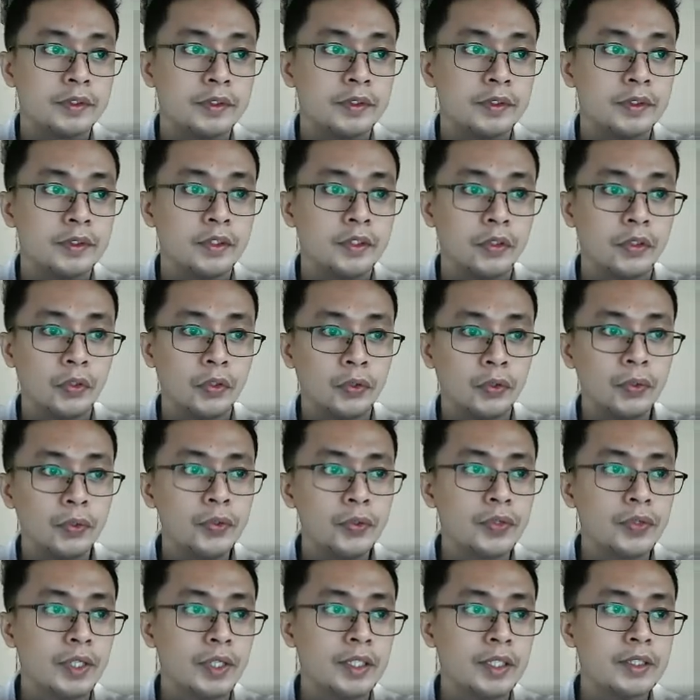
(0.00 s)
So to do
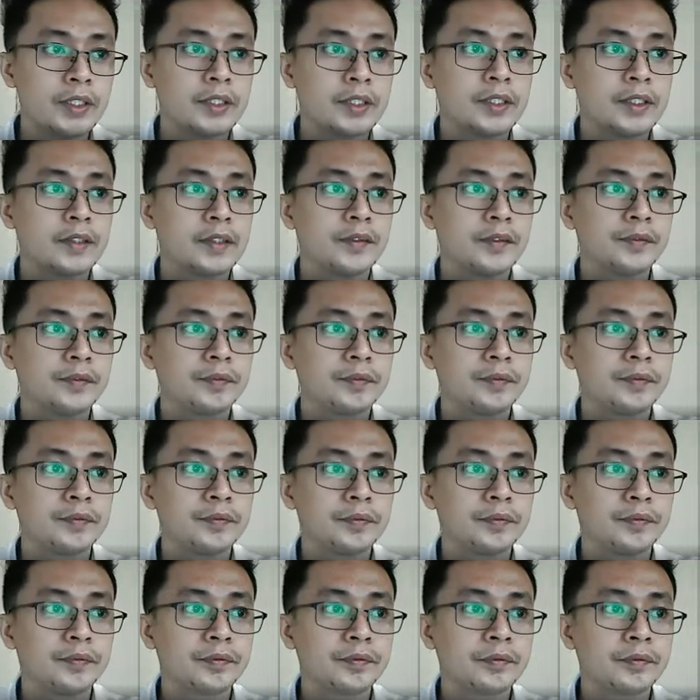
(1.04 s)
this,
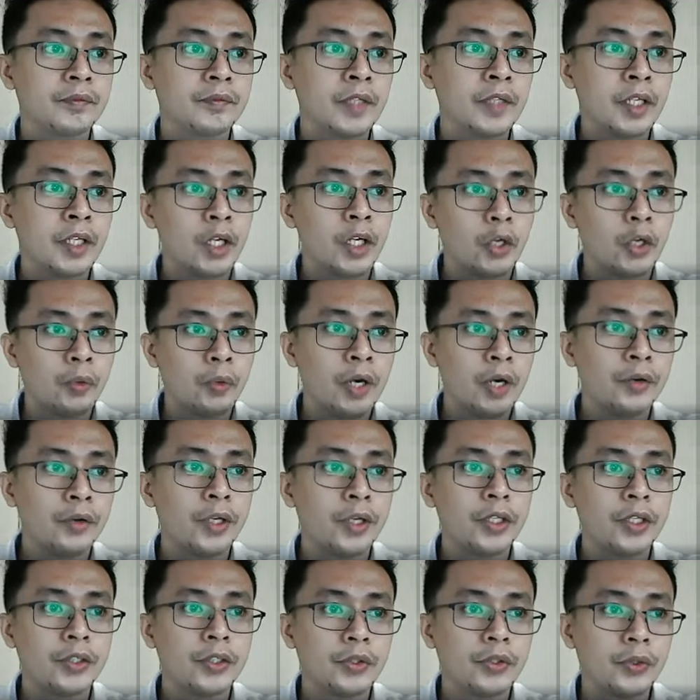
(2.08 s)
we are
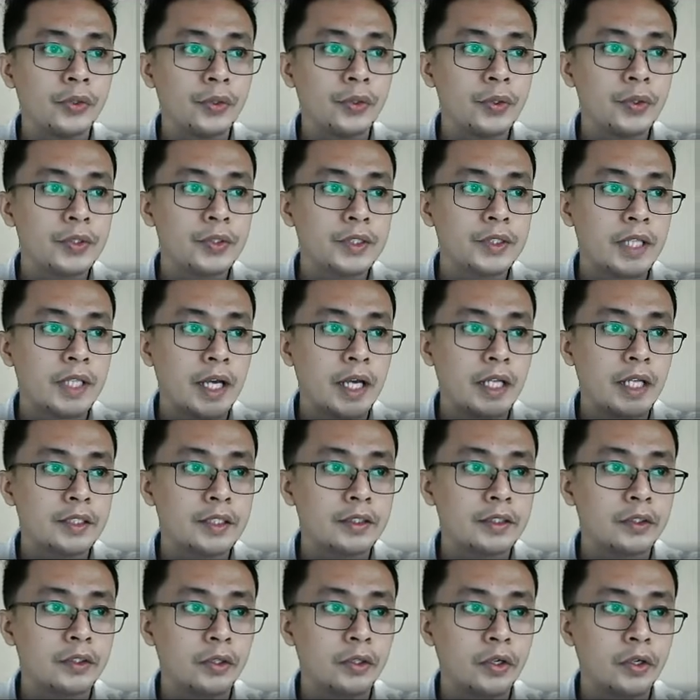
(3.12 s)
going to use class
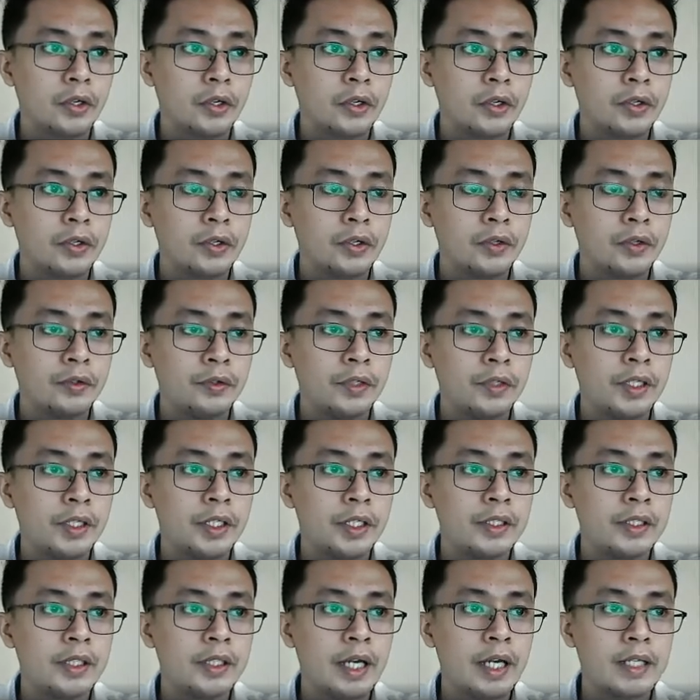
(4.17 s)
your
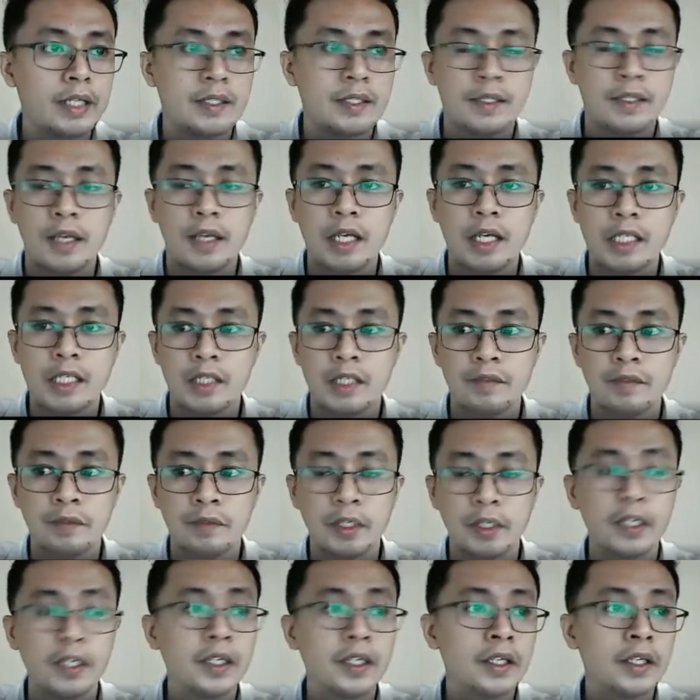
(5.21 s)

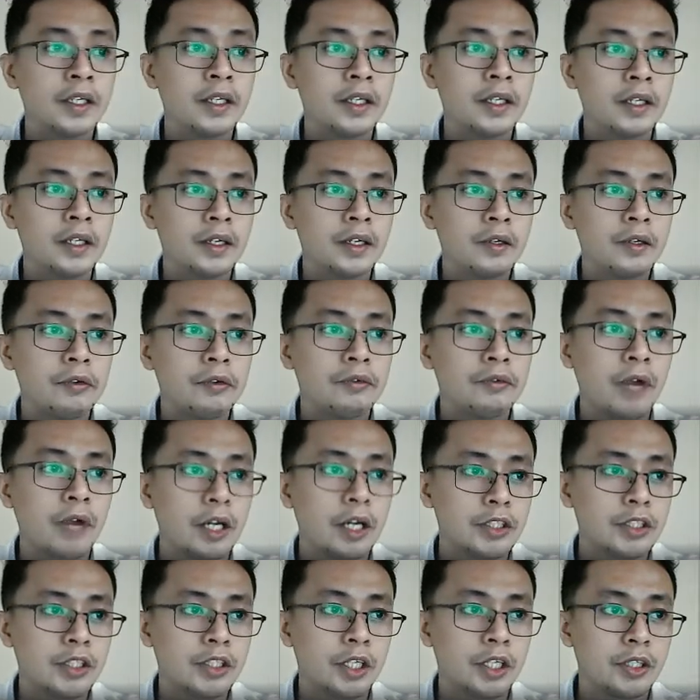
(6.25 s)
read.csv
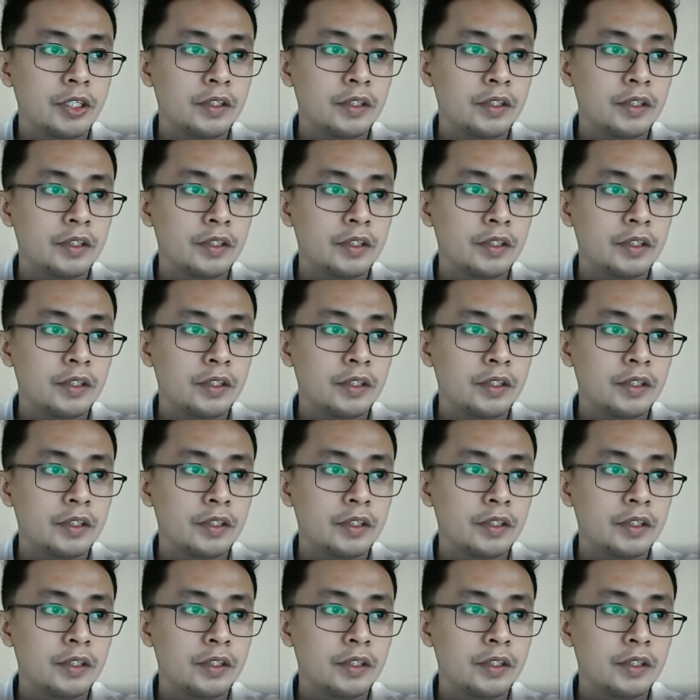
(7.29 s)
function.